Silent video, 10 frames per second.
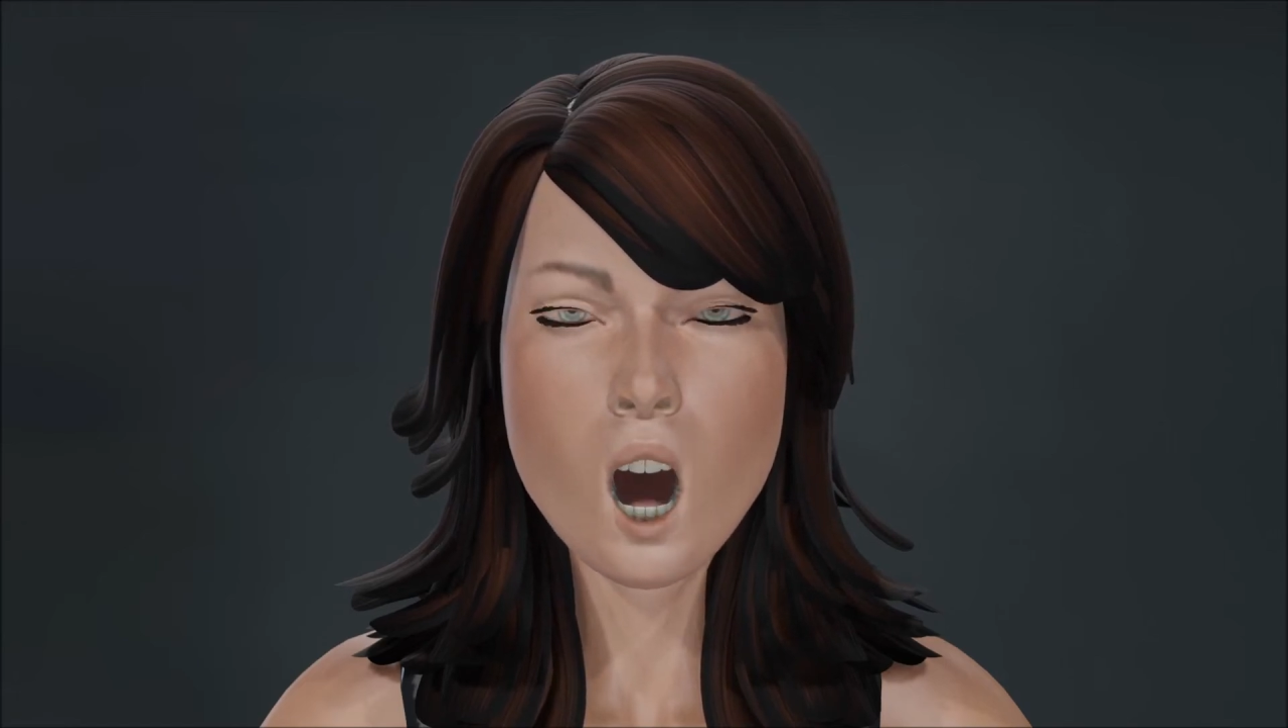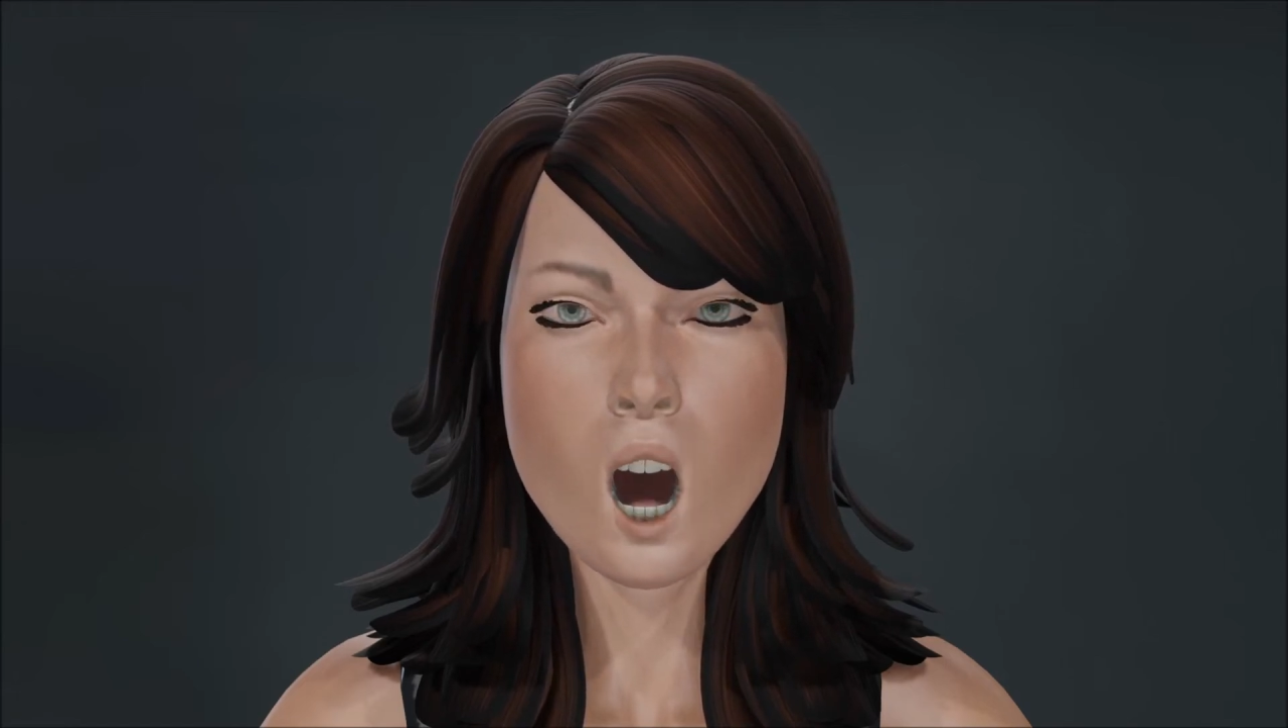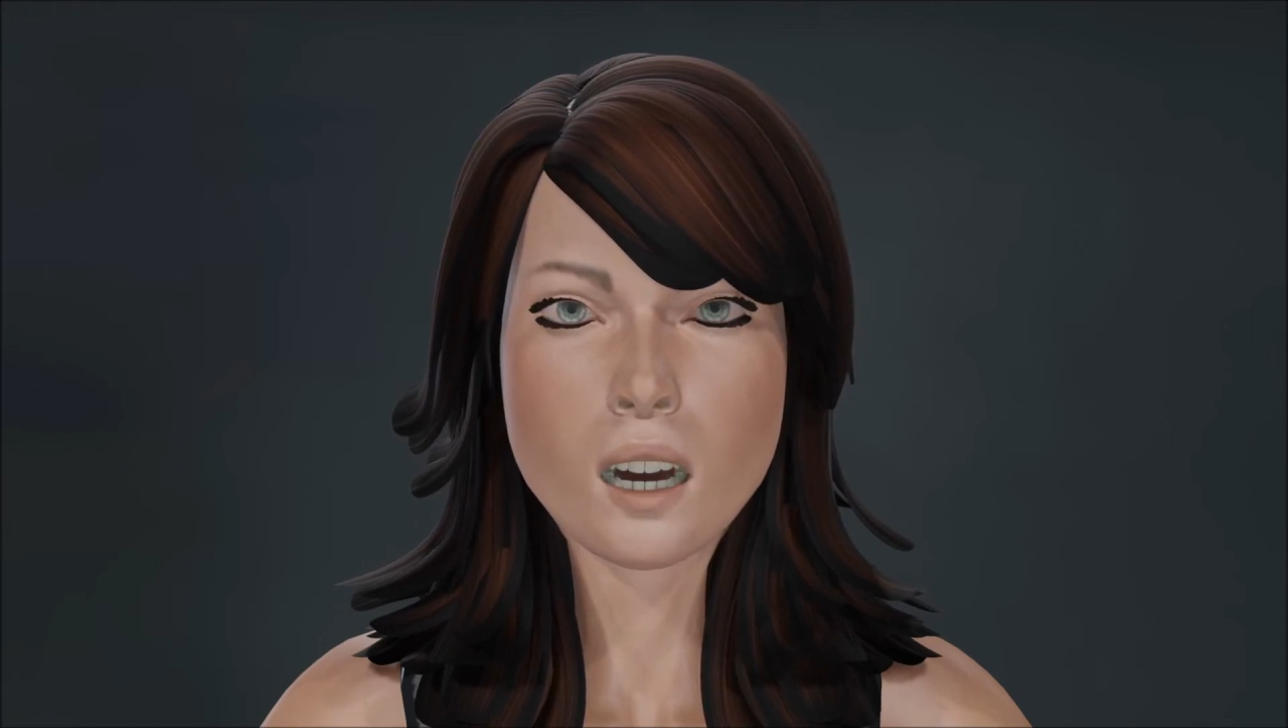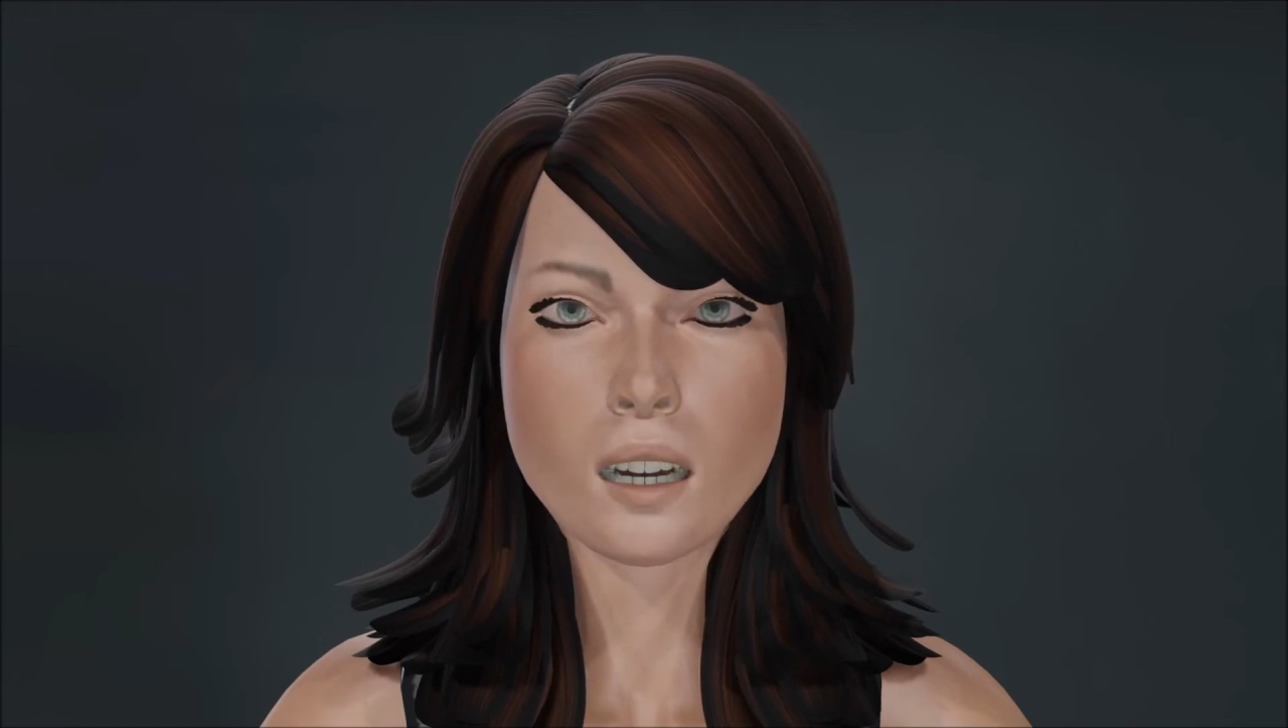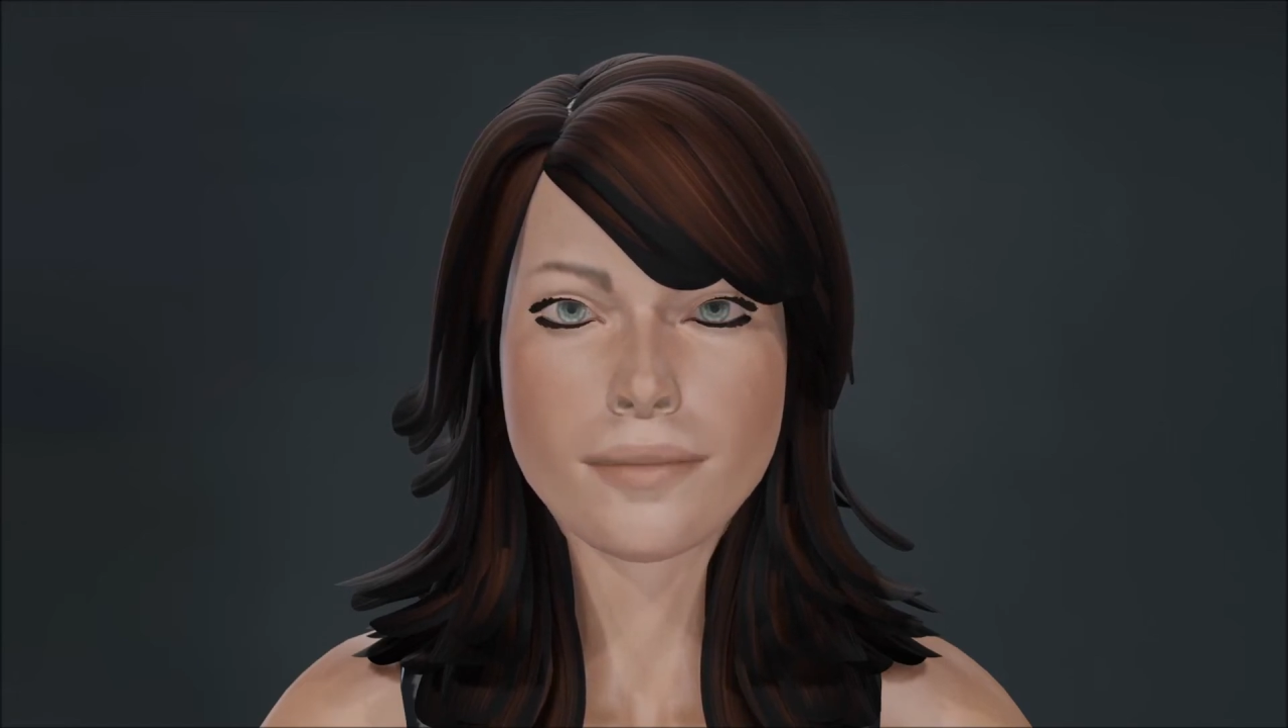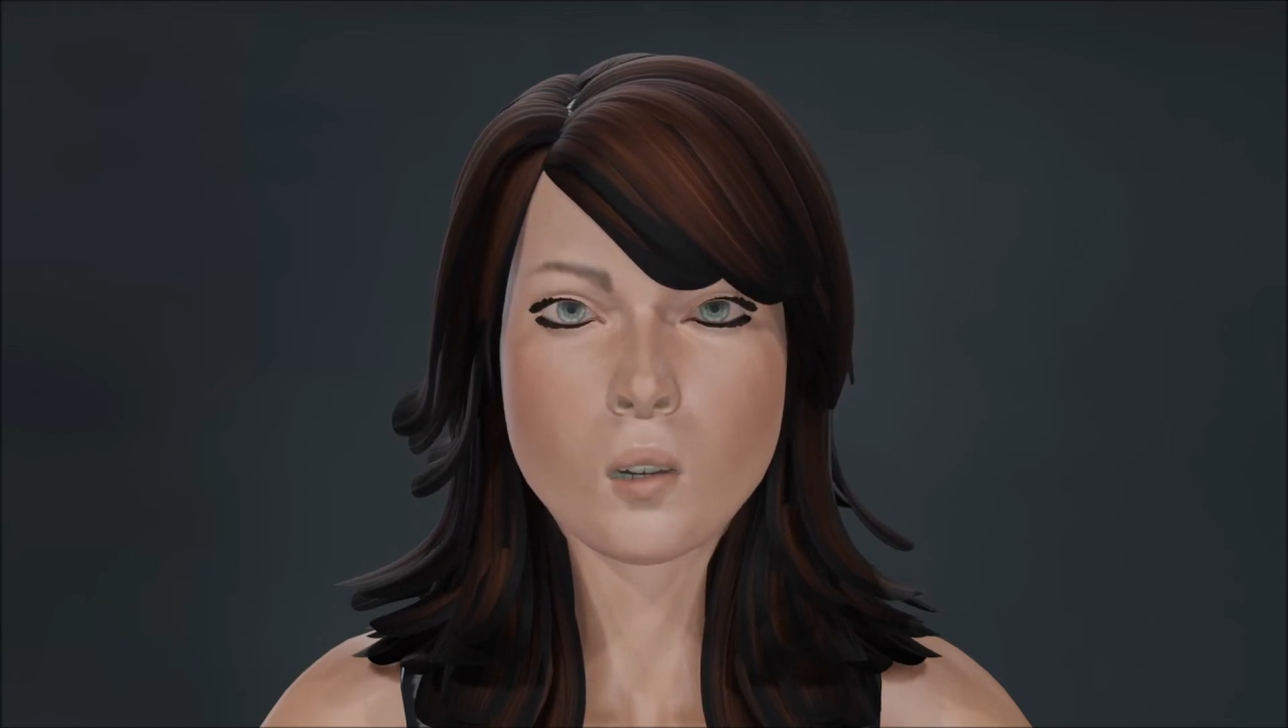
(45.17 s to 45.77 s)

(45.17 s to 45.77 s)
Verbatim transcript: Earth,